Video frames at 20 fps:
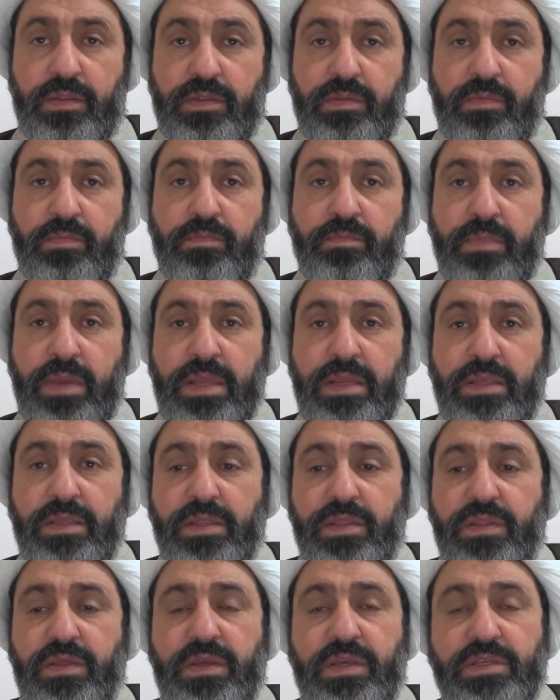many
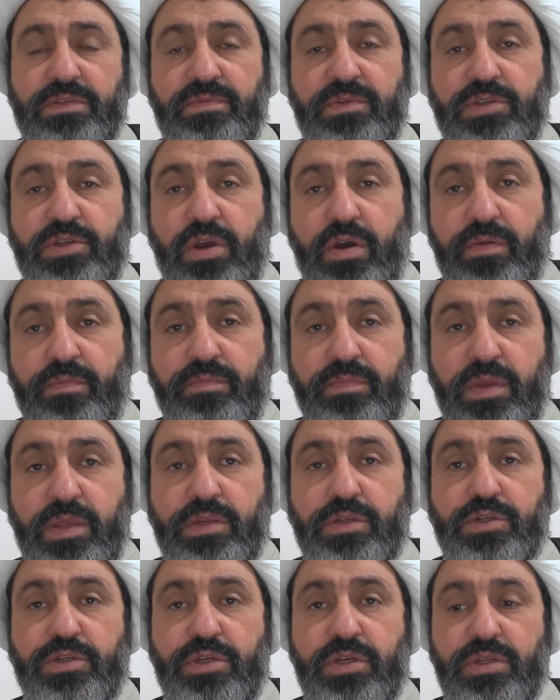things which are
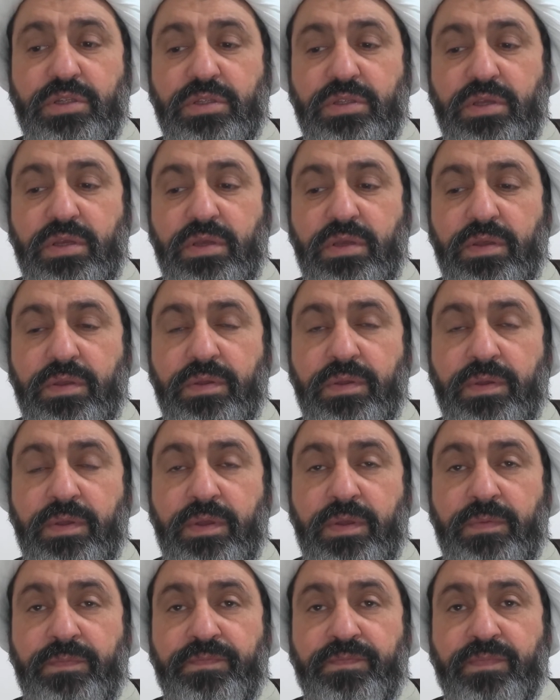mentioned
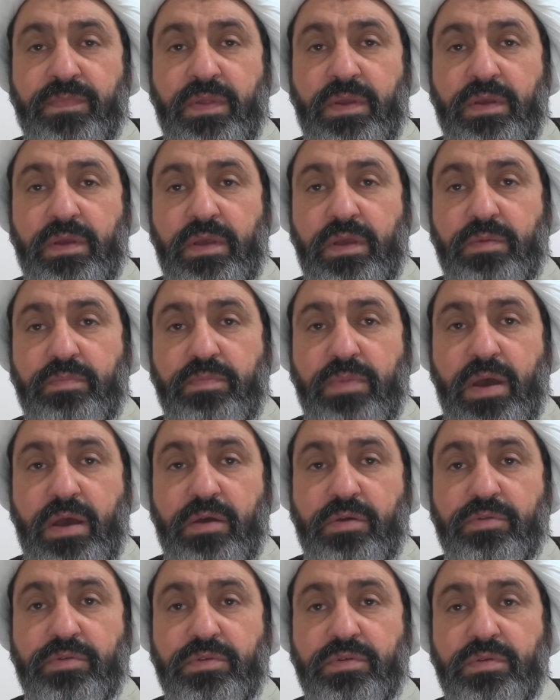
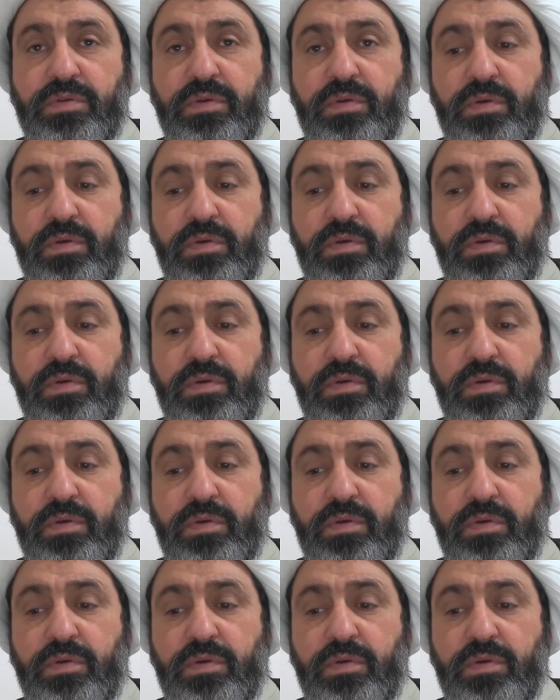about